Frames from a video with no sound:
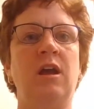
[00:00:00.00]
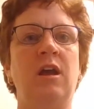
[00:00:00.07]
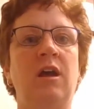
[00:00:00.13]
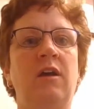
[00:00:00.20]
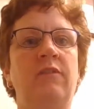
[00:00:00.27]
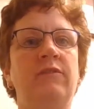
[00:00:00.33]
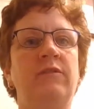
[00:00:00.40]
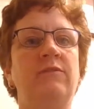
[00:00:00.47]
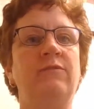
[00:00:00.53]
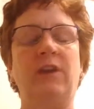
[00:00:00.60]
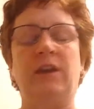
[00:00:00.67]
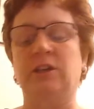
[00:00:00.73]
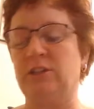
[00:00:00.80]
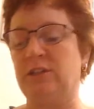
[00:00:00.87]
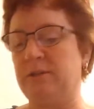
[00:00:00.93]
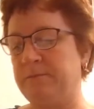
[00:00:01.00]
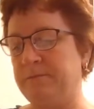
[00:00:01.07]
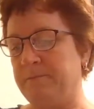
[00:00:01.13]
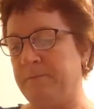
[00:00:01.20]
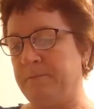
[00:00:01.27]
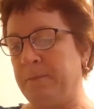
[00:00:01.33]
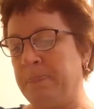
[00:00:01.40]
of infection.
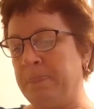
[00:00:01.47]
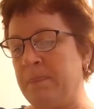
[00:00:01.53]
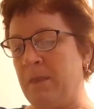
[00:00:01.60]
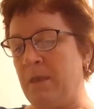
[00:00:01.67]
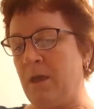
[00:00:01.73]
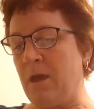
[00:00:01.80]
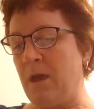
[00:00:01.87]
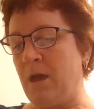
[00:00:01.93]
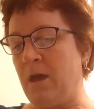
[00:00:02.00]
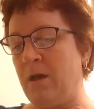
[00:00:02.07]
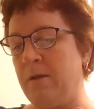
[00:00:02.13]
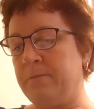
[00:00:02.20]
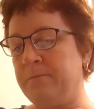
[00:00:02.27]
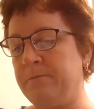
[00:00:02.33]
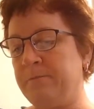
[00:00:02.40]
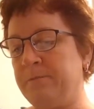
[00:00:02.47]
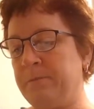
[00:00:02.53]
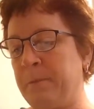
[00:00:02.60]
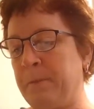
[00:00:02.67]
Lutein